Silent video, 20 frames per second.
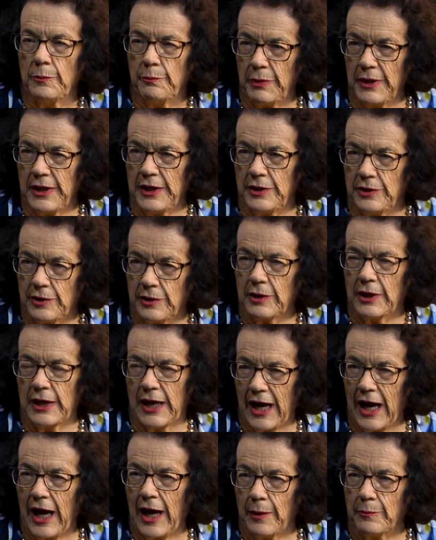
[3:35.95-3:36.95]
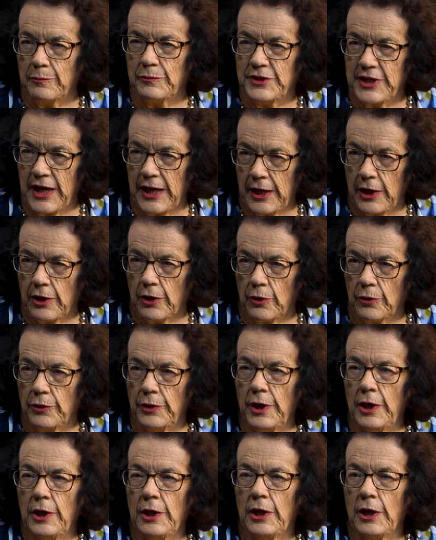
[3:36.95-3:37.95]
been calmed
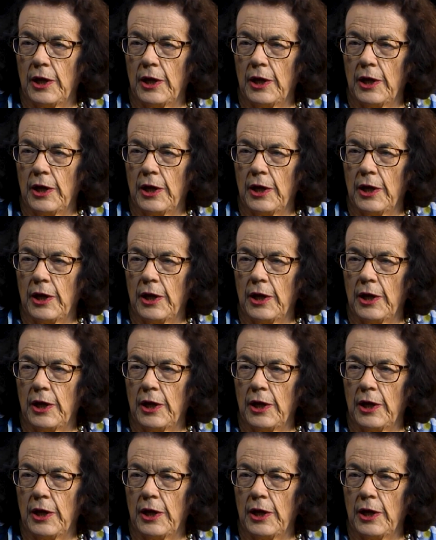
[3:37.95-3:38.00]
down,